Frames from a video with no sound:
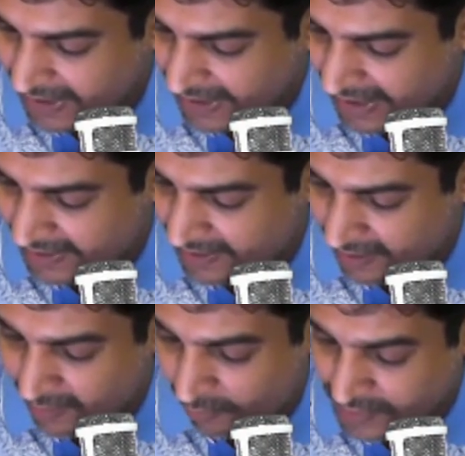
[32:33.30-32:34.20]
and
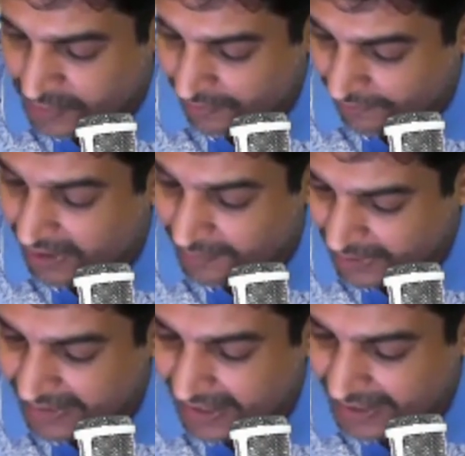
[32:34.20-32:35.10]
are also
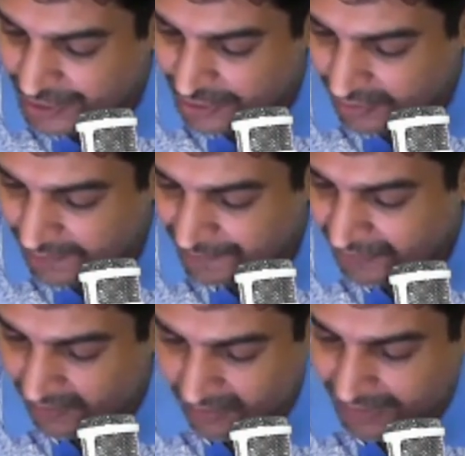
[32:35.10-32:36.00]
available in Azure,
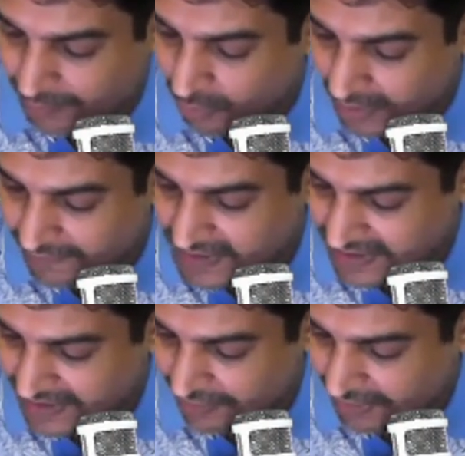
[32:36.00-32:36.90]
like row-level
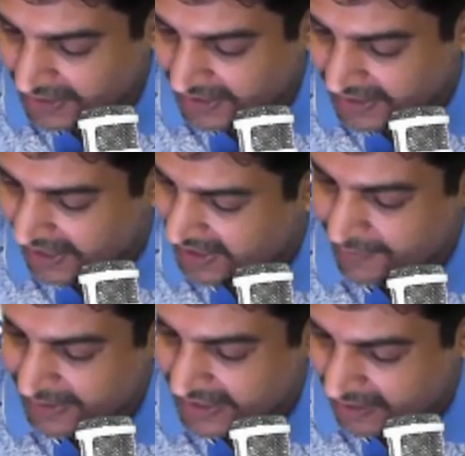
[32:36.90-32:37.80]
security,
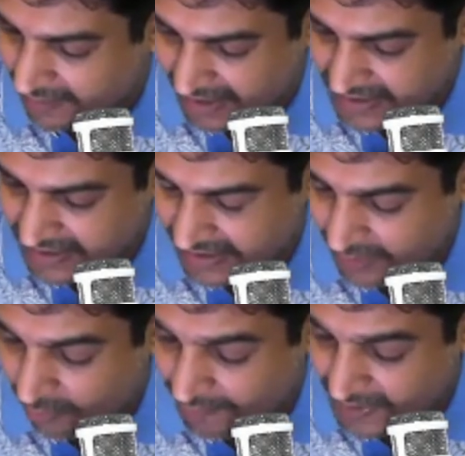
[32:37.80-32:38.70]
dynamic data
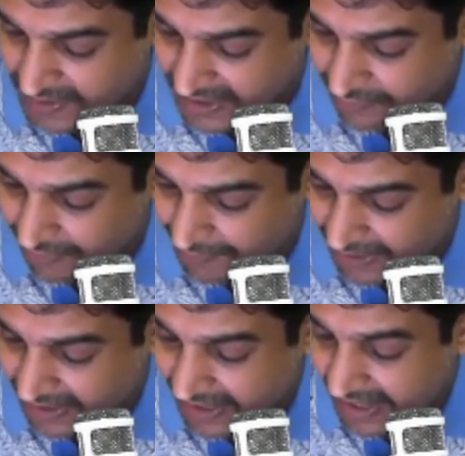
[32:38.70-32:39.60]
masking, always
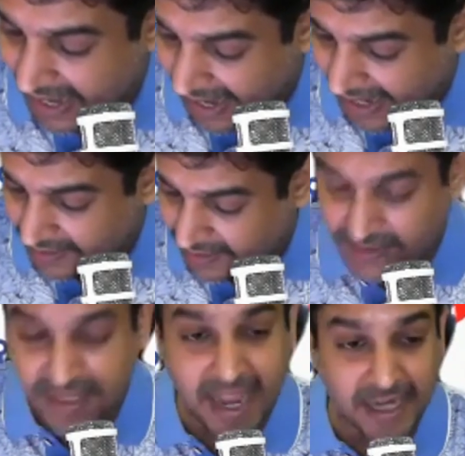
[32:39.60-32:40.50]
encrypted? And
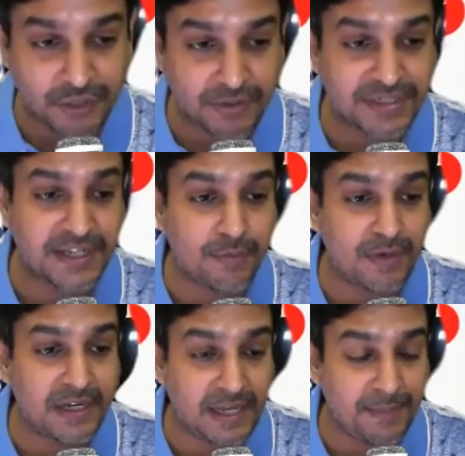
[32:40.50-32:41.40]
does Azure
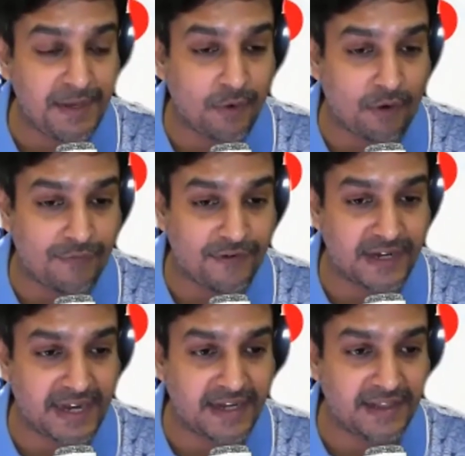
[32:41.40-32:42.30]
SQL DB
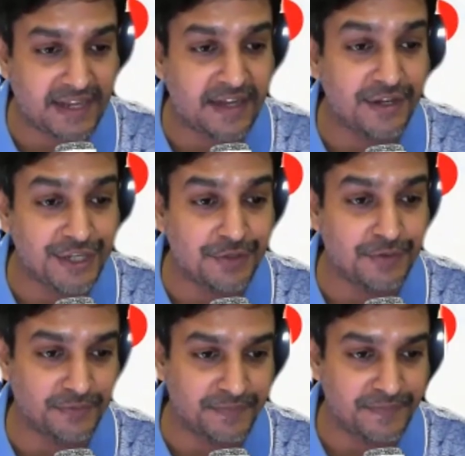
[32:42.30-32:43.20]
offer anything new?